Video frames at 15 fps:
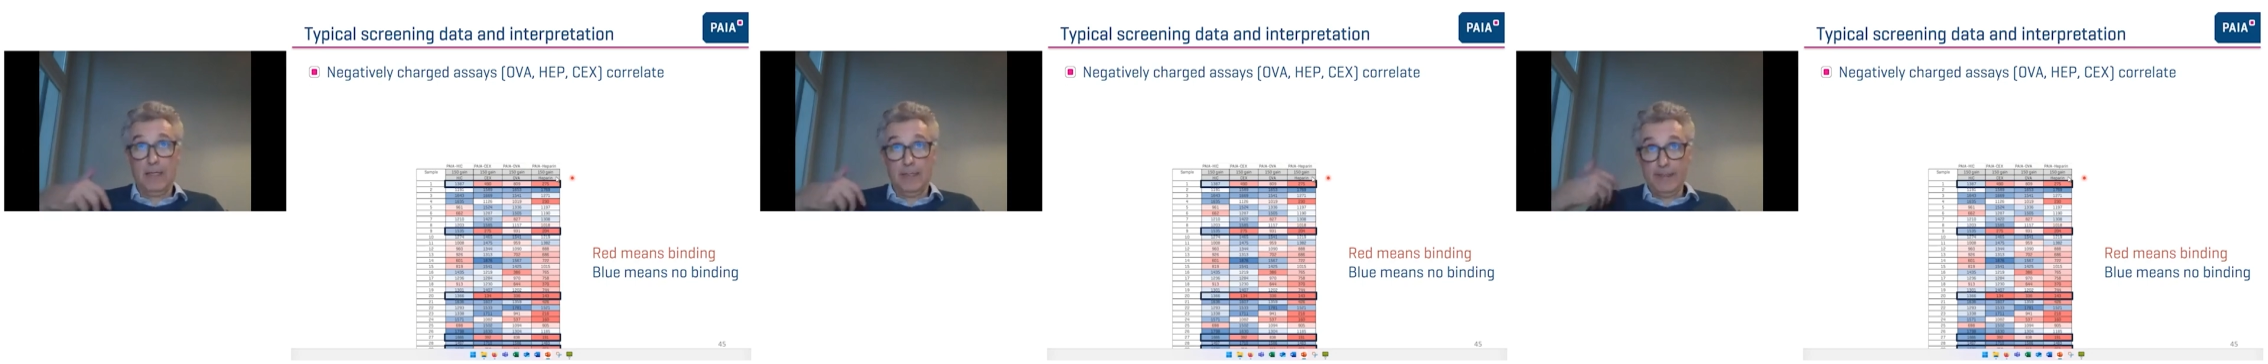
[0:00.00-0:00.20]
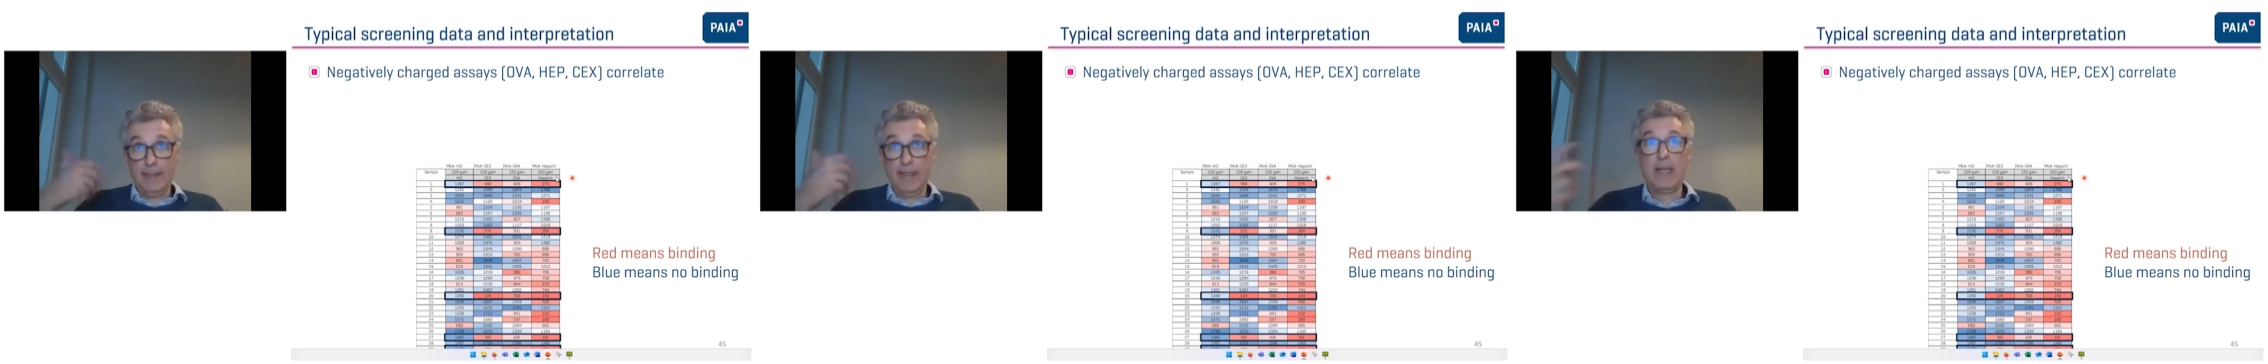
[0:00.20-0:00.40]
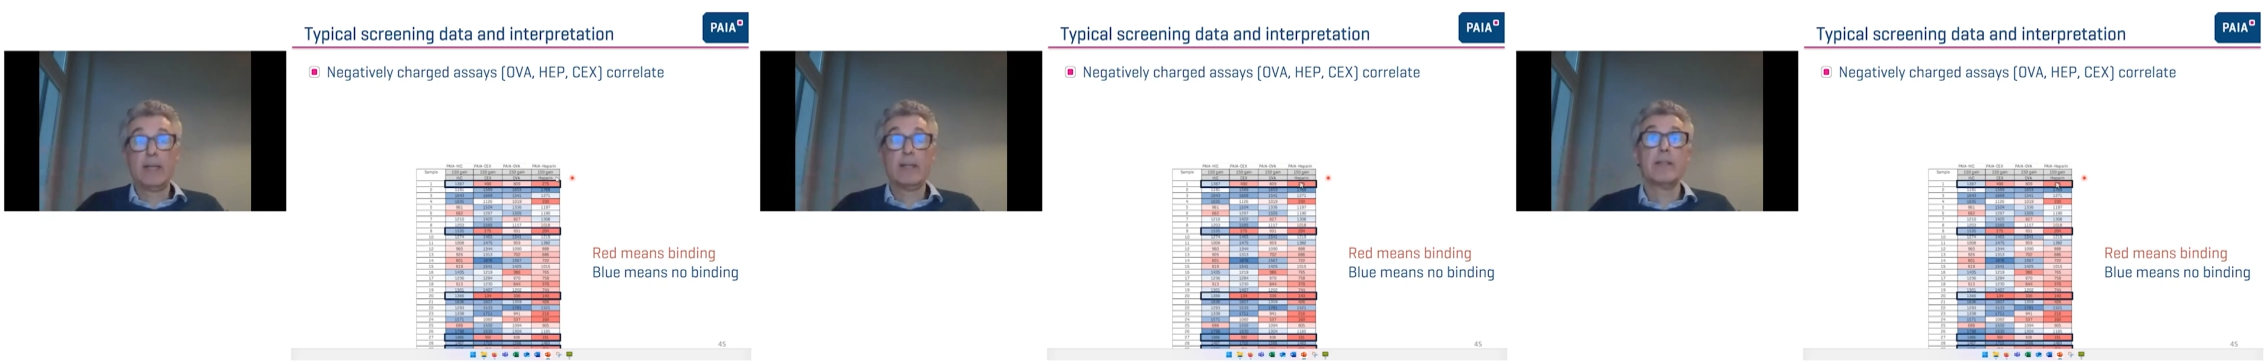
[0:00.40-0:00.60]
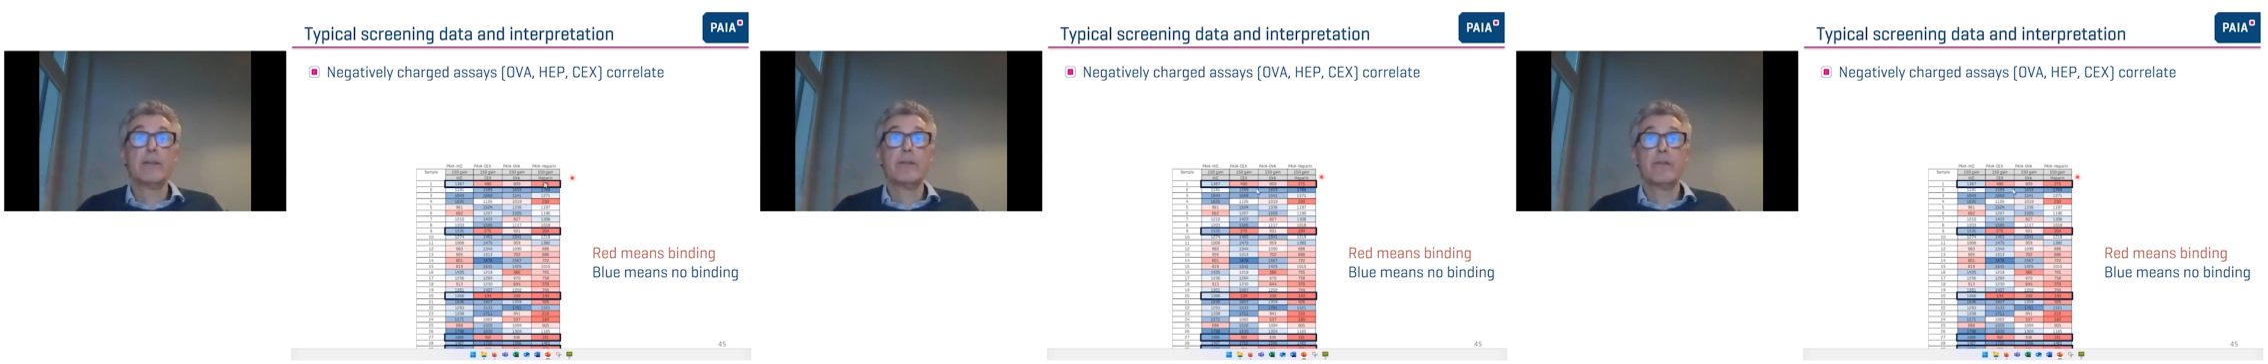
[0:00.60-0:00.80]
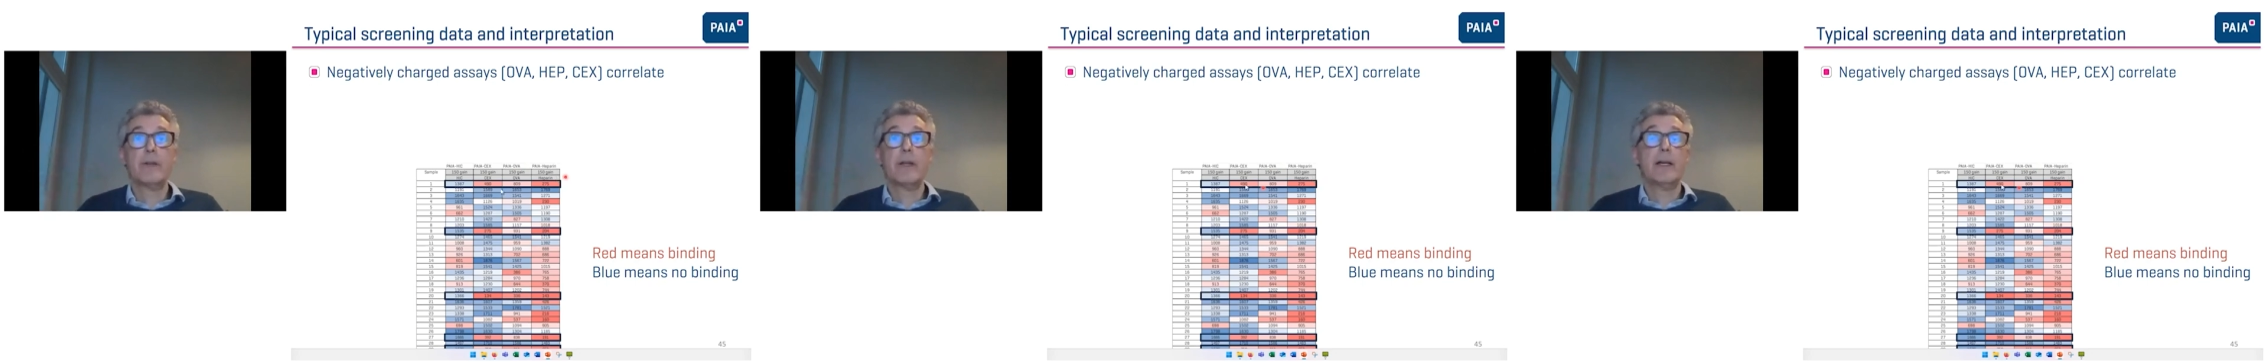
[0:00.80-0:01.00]

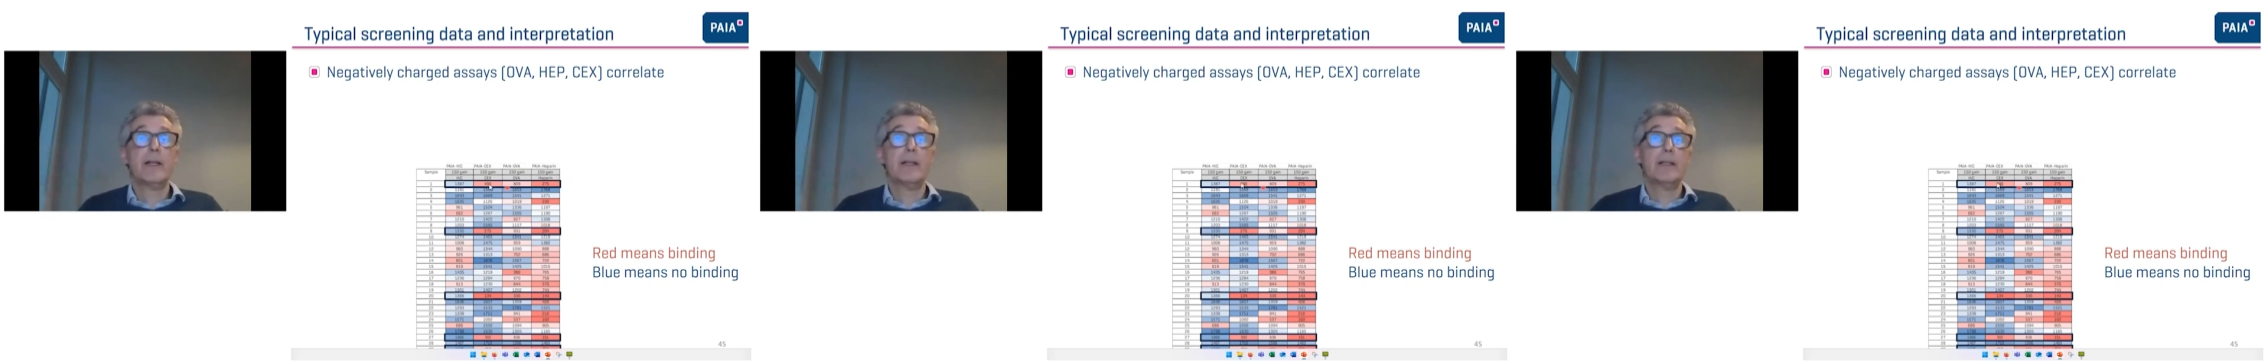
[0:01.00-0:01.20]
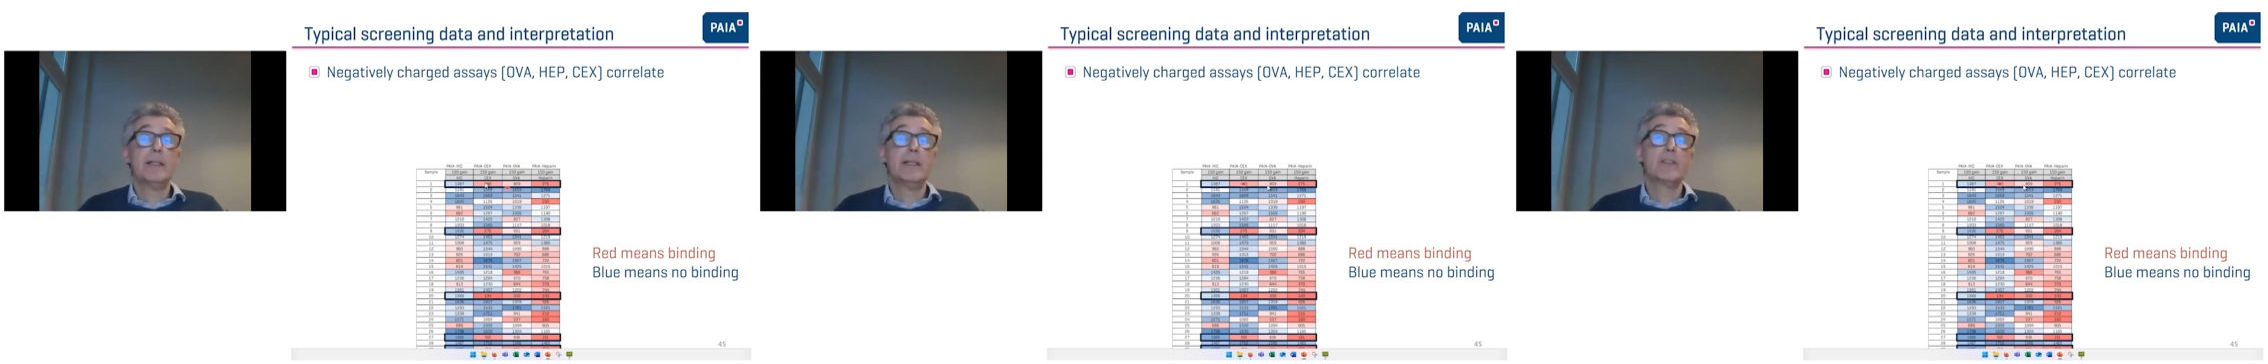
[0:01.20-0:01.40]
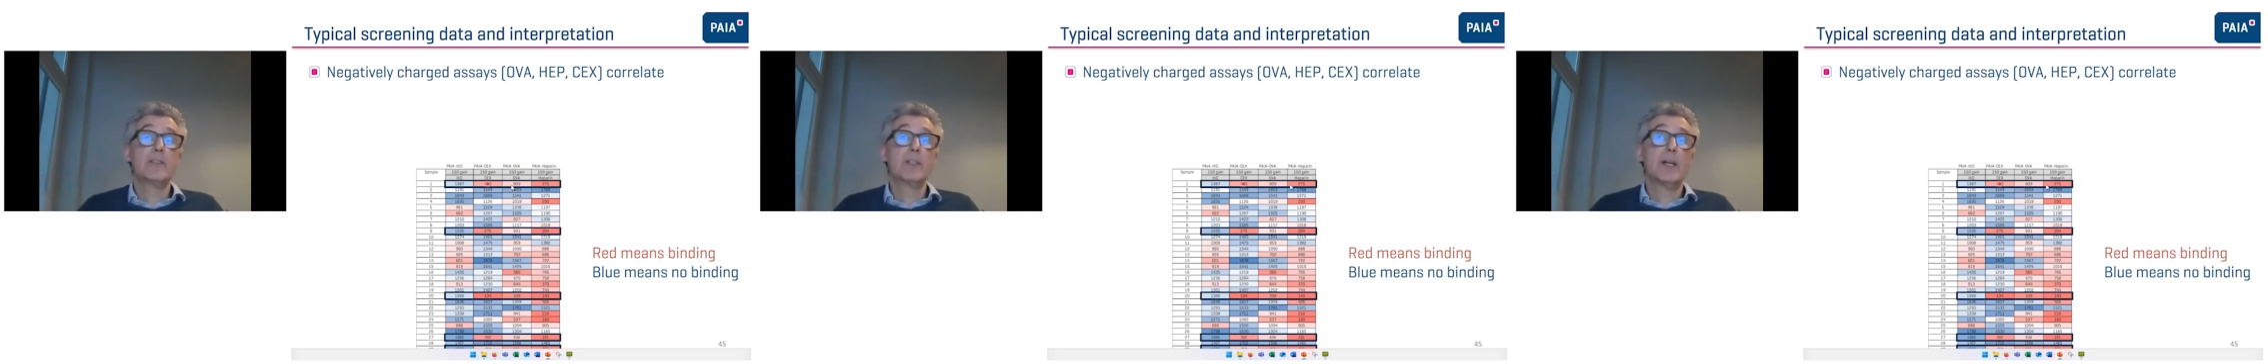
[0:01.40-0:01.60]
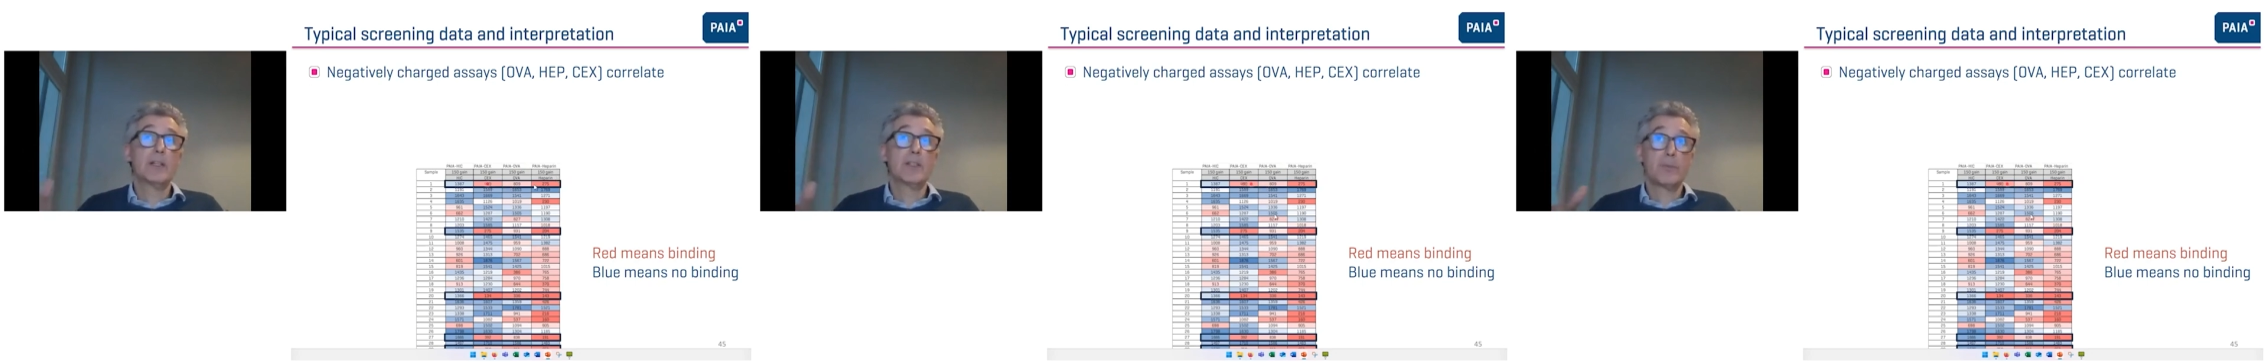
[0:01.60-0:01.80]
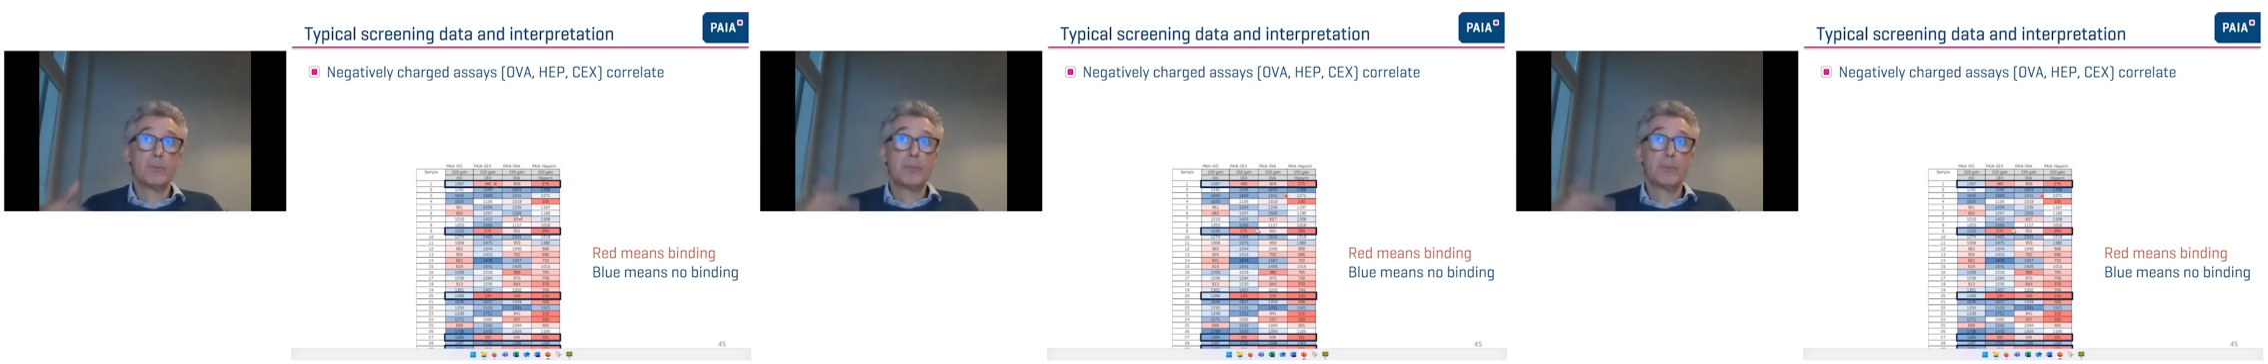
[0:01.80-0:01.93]
negatively charged